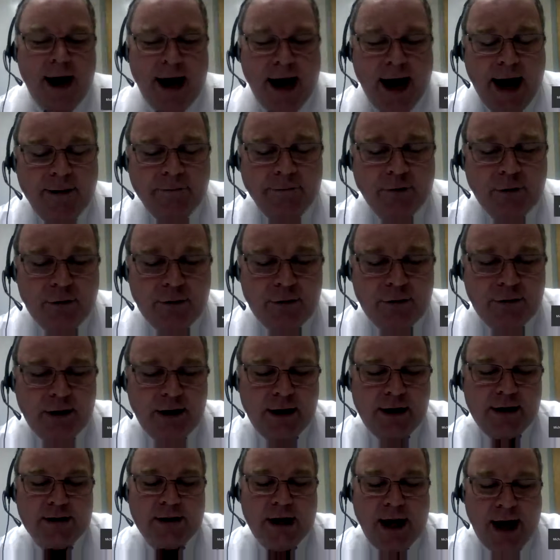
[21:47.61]
After
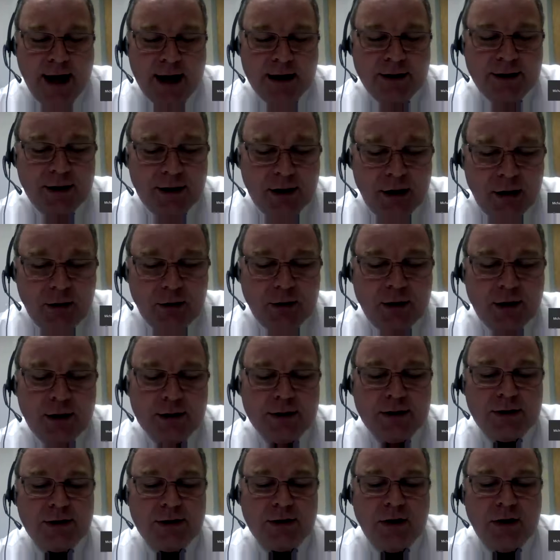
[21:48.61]
this,
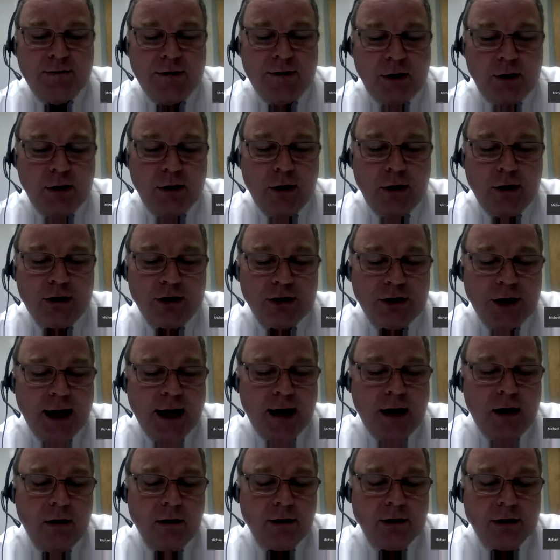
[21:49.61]
Antiochus III
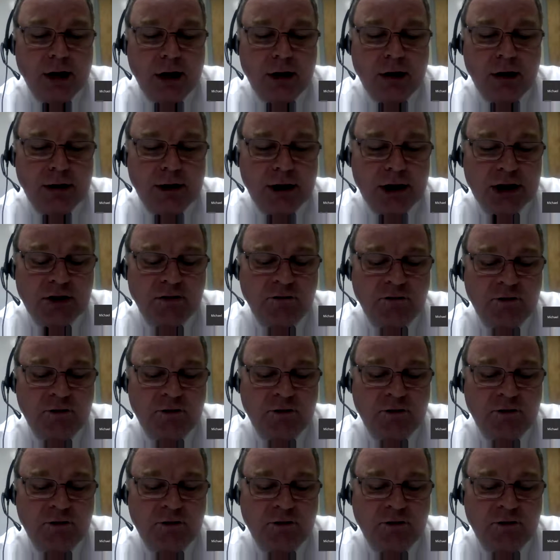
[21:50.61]
shall turn his